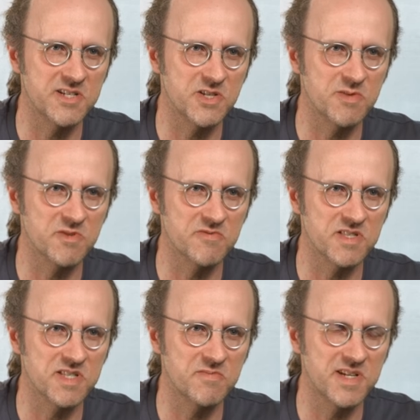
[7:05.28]
in terms of the
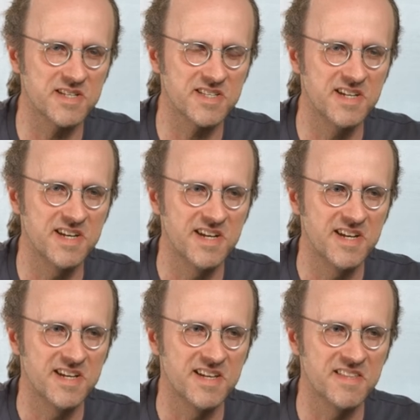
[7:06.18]
siblings,
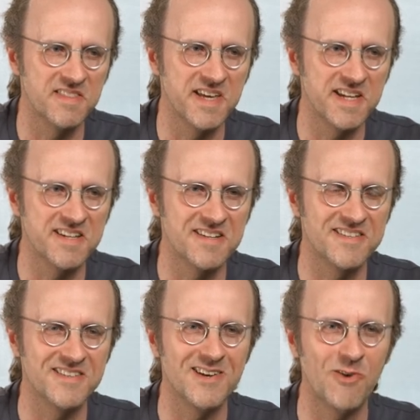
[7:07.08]
then
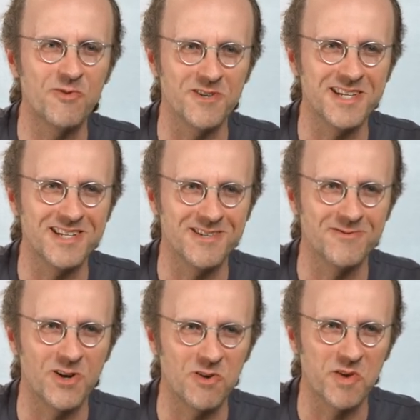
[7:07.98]
hopefully,
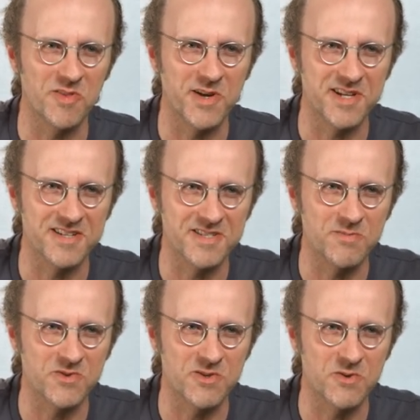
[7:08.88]
if our mathematical
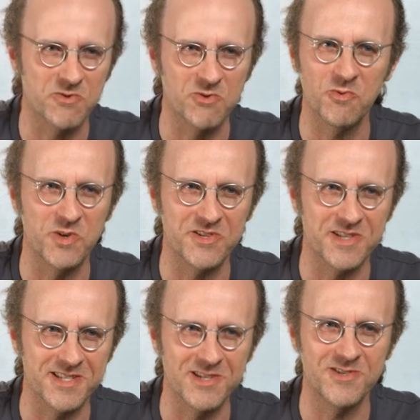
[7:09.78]
assumptions hold true, which
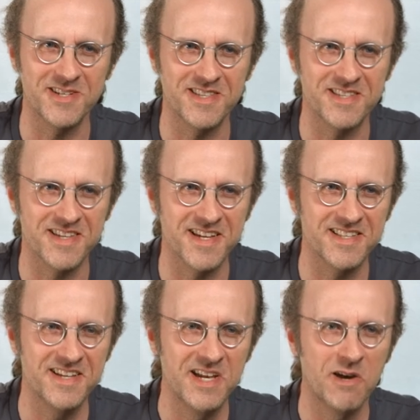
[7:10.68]
they don't in this
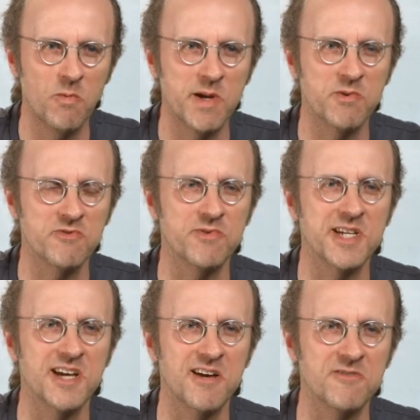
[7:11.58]
case, we would
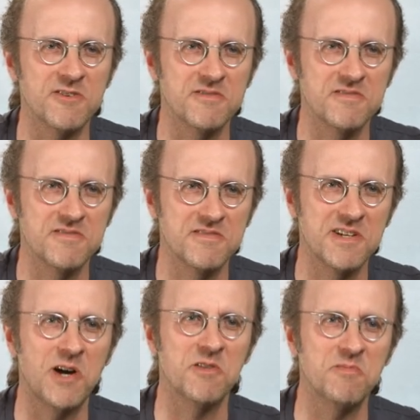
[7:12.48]
recover
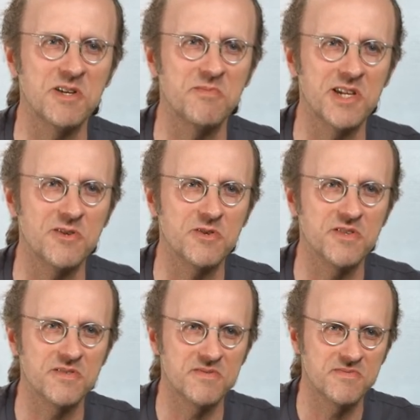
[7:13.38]
how the milkman looks.